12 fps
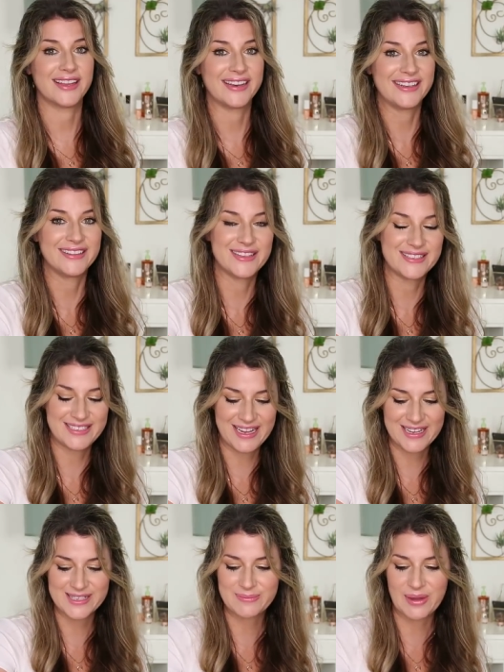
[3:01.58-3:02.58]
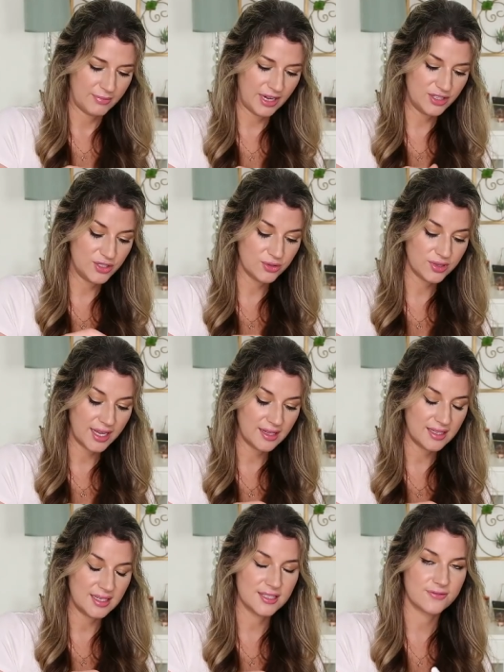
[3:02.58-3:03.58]
highlighting these days. But I do
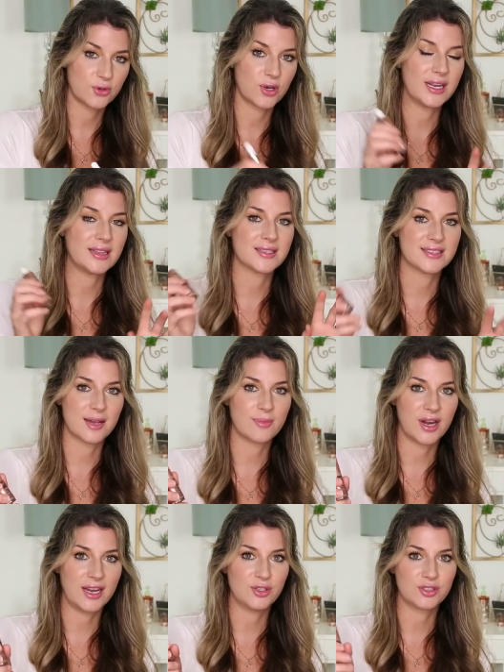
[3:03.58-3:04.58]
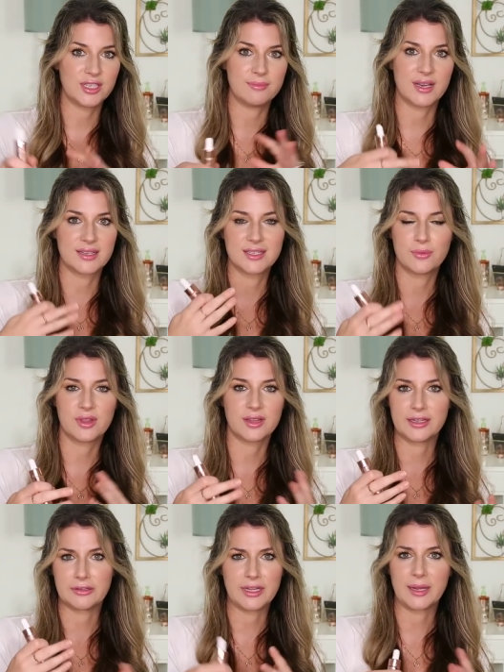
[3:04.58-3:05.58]
like these for in the summer. I usually mix it with
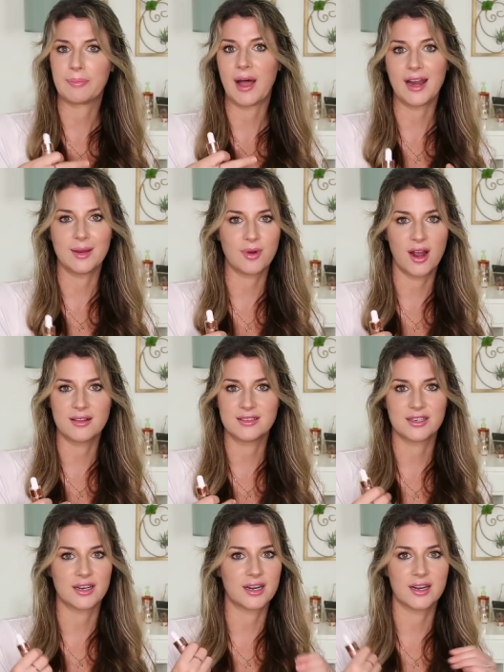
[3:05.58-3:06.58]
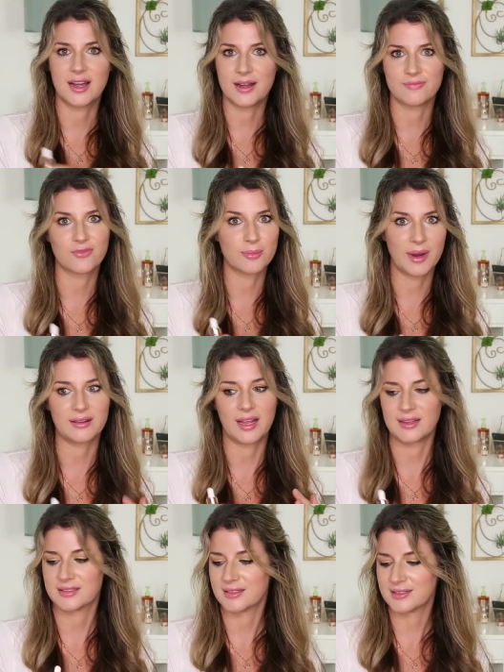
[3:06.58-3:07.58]
a little like body bronzer um, for my
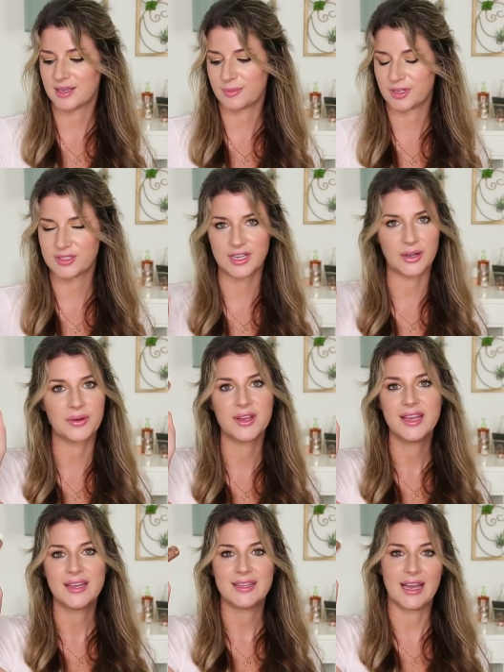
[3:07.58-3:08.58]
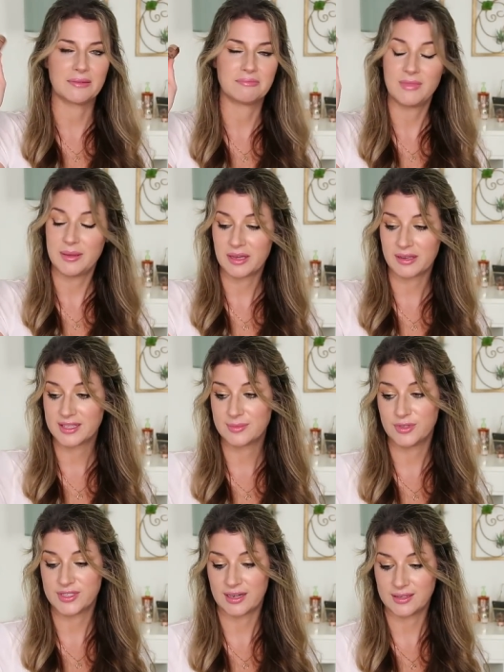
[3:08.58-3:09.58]
legs in the summer. So yeah, maybe I'll get
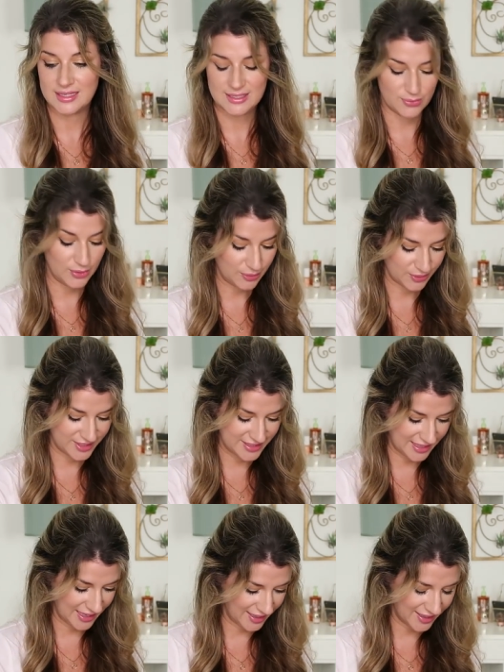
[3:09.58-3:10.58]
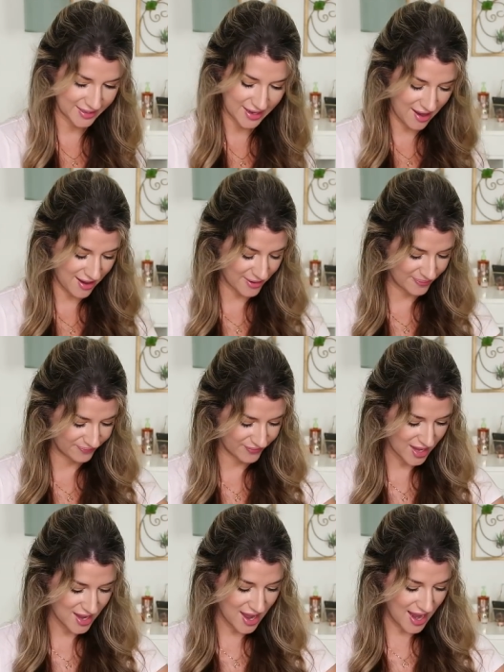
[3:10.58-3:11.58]
some use out of this. We will see.
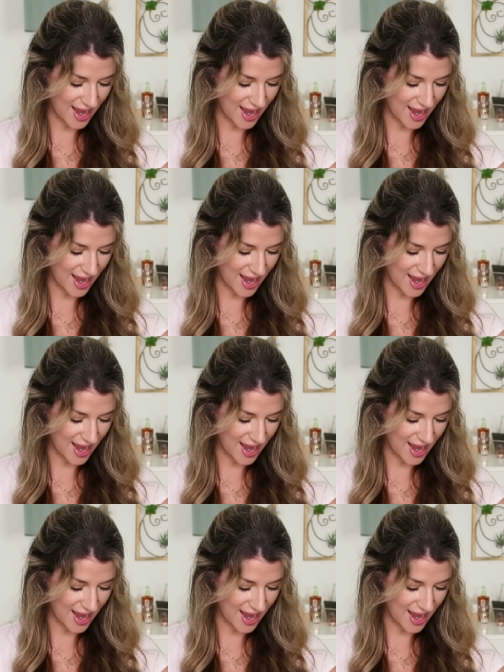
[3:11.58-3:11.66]
Um,